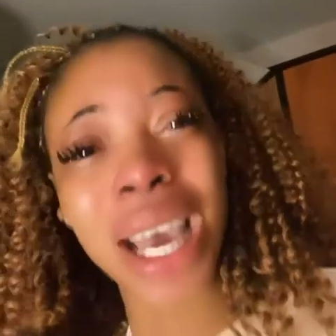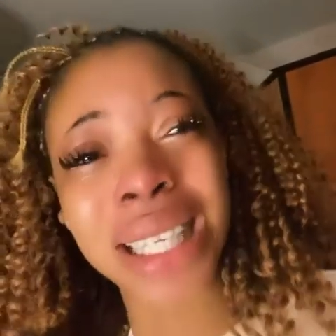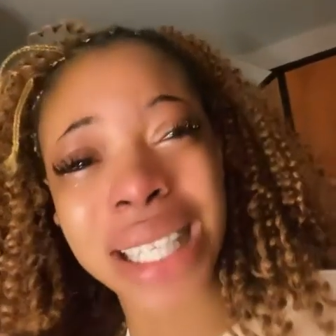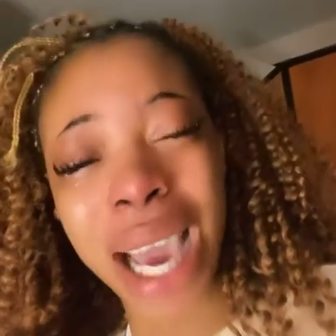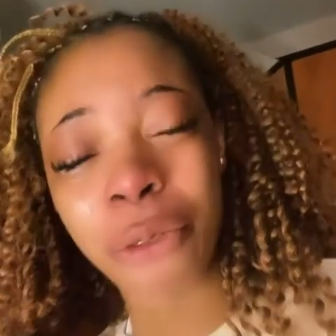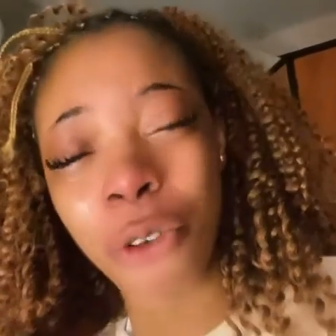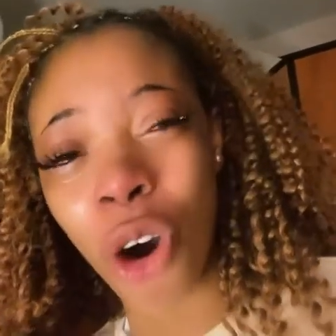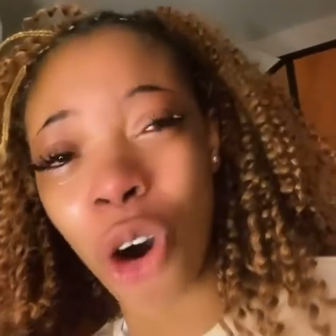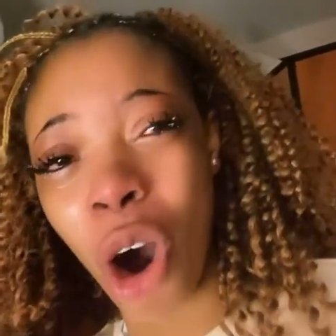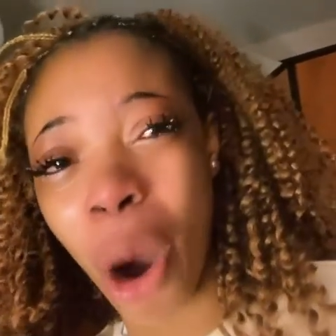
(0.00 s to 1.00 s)
First time,
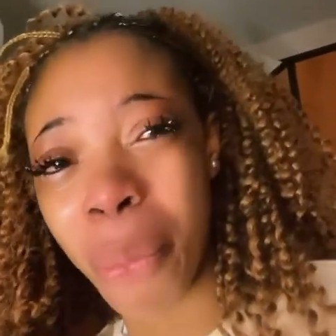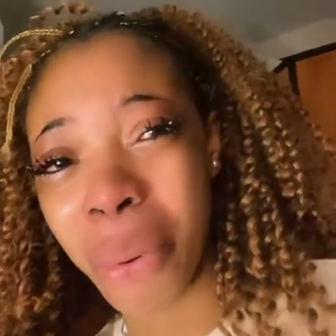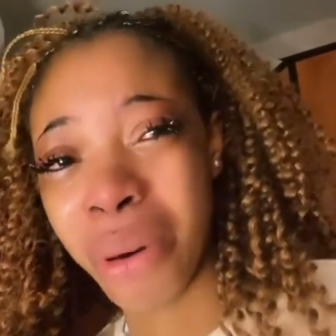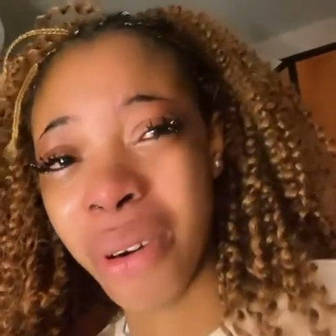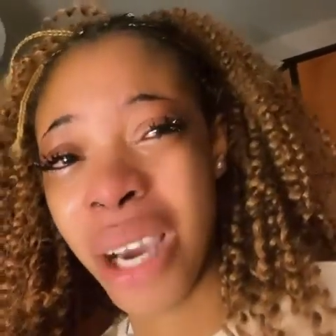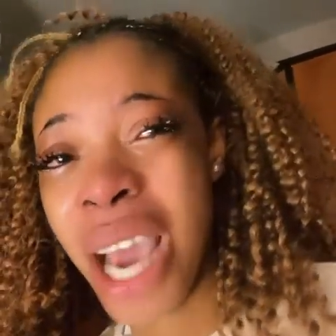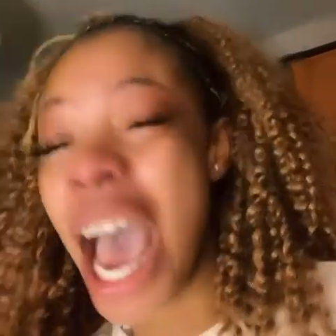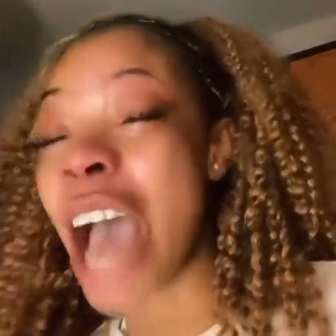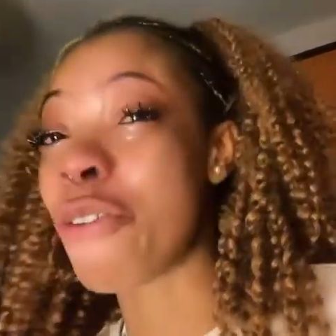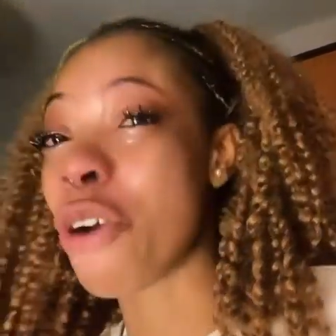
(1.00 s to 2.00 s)
fuck up.
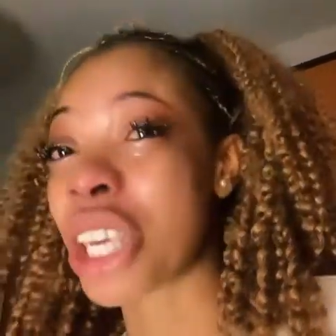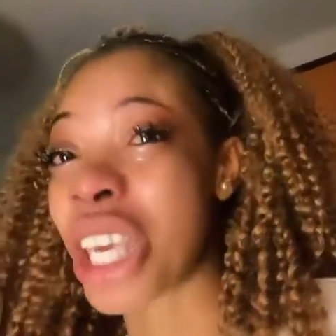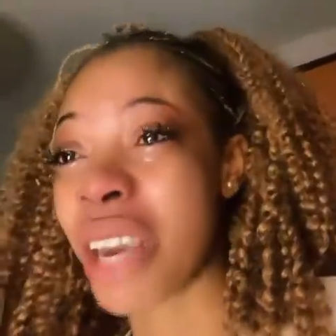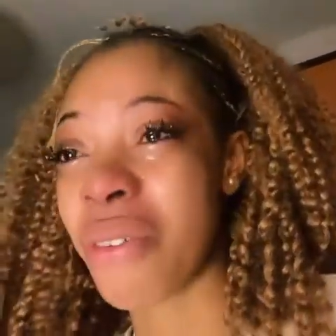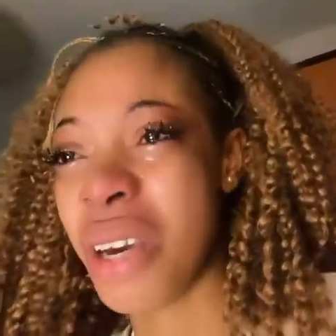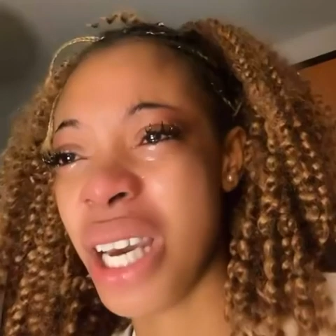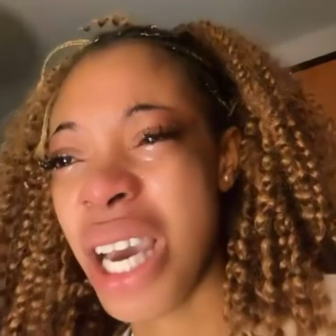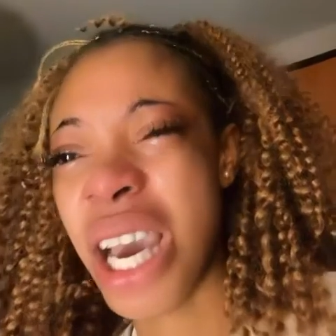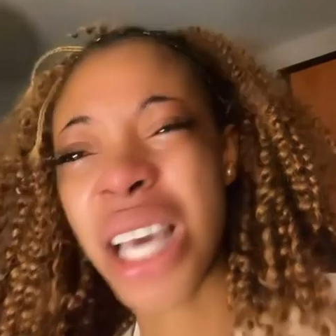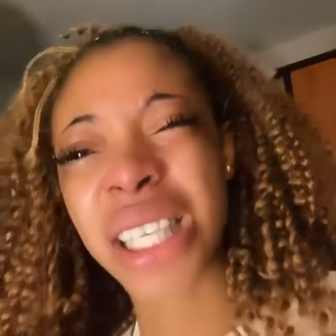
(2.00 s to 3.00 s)
I forgive.
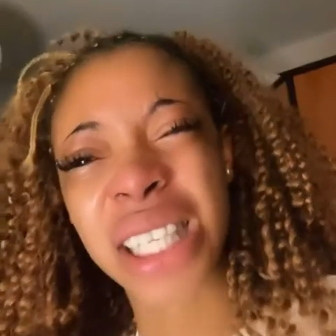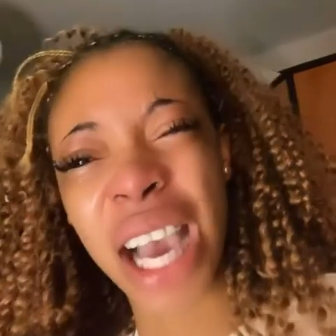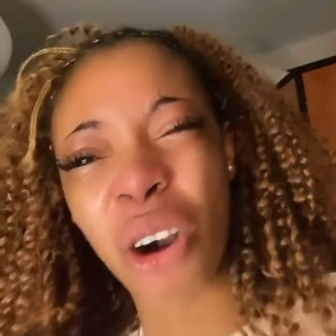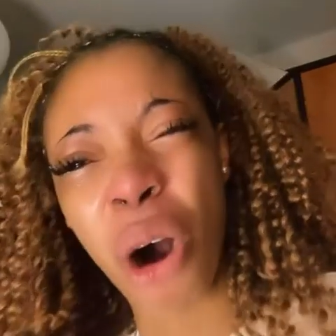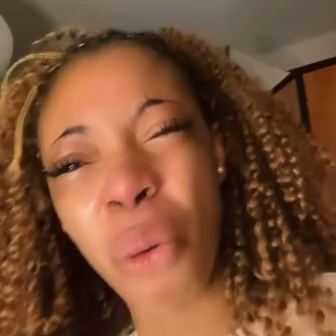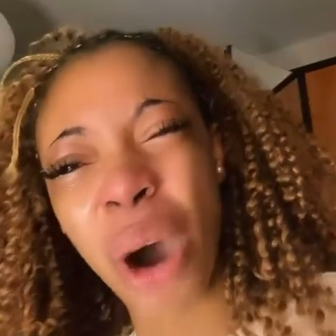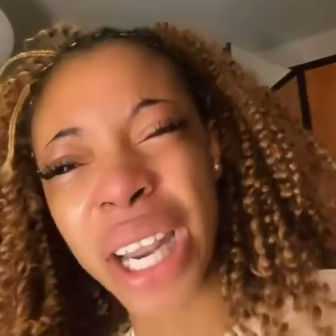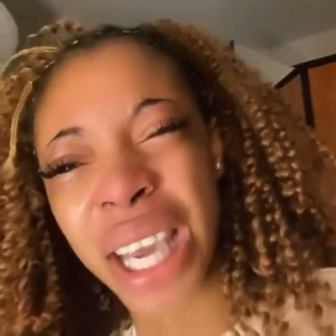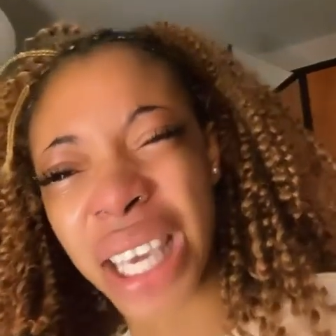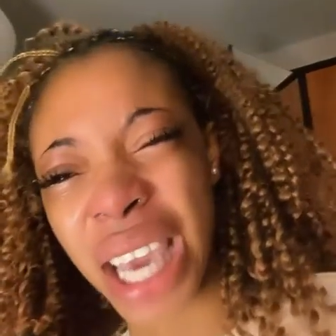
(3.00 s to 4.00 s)
Second
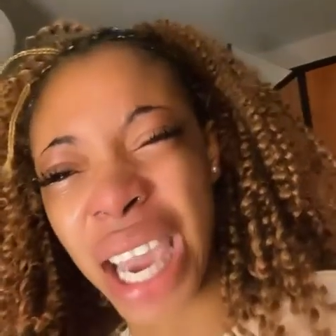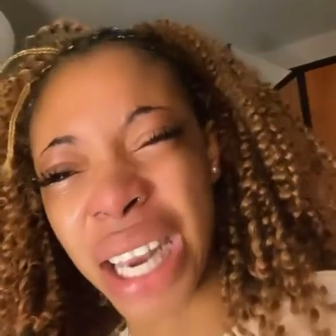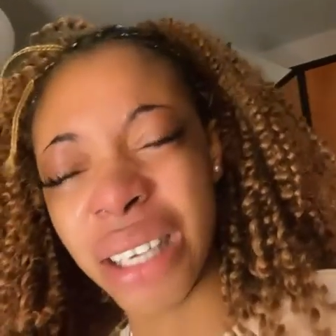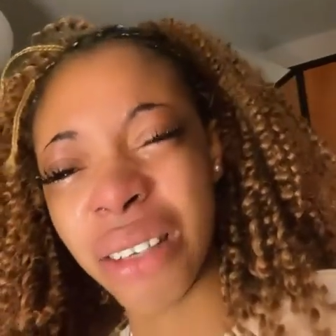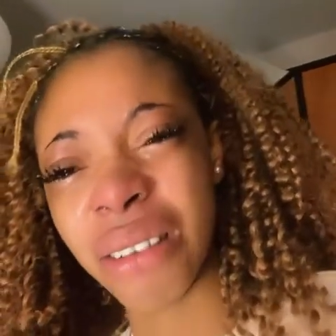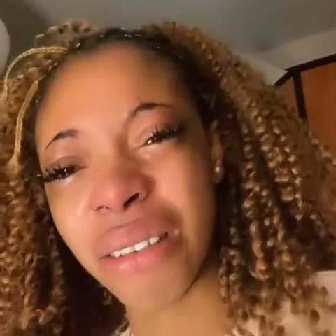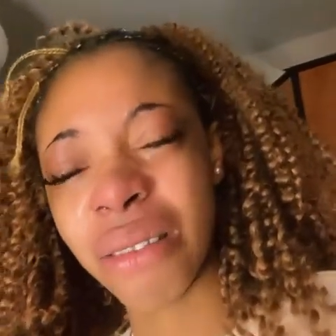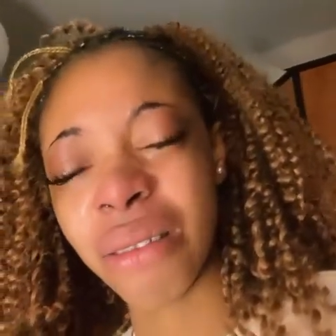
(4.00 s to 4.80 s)
one again.